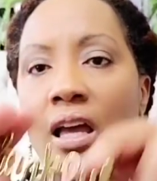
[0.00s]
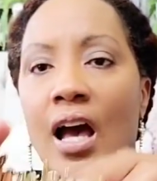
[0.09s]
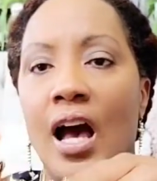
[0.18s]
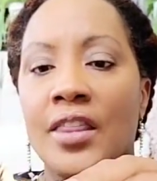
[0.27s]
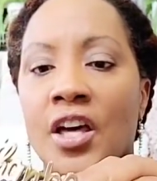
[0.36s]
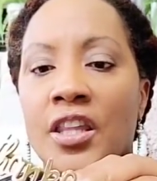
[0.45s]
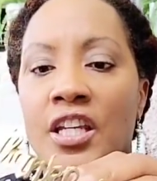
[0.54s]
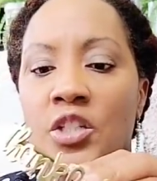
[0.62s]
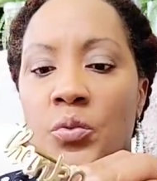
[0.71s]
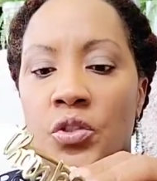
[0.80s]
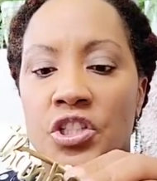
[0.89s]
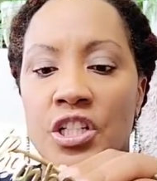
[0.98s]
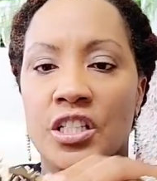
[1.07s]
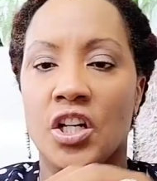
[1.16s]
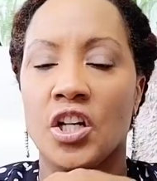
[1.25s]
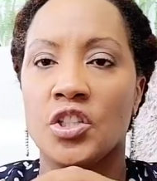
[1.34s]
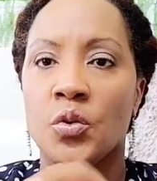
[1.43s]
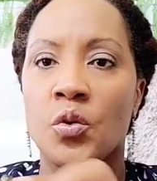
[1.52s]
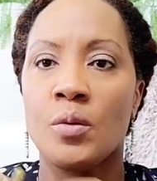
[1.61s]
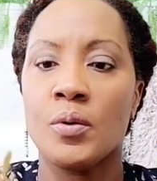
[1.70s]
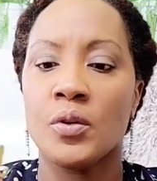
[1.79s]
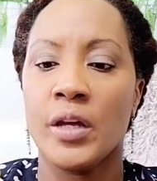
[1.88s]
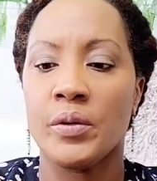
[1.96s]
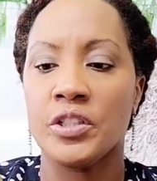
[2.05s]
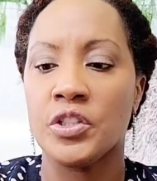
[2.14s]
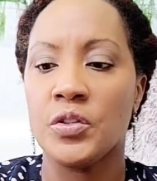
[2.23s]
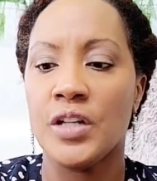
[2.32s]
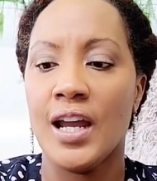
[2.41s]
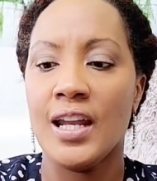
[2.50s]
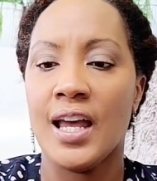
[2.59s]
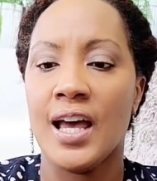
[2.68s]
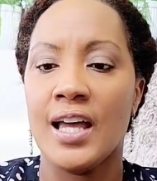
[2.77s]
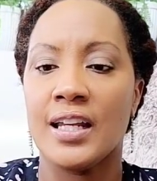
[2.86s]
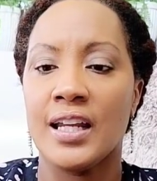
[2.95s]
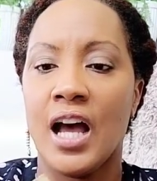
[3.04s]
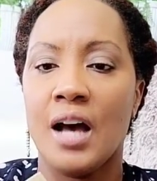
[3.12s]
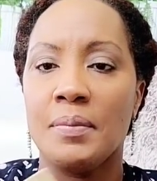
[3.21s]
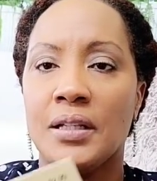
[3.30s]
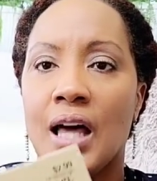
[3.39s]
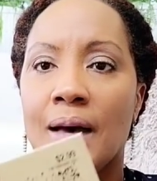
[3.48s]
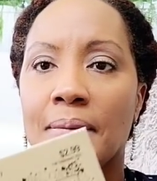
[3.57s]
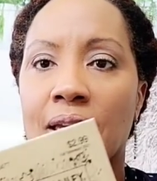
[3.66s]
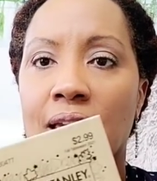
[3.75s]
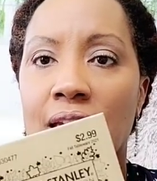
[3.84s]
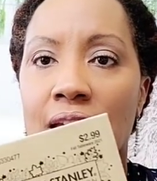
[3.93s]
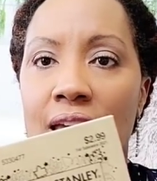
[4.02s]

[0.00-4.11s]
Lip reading: I thought these were just adorable. They were $2.99 at Hobby Lobby.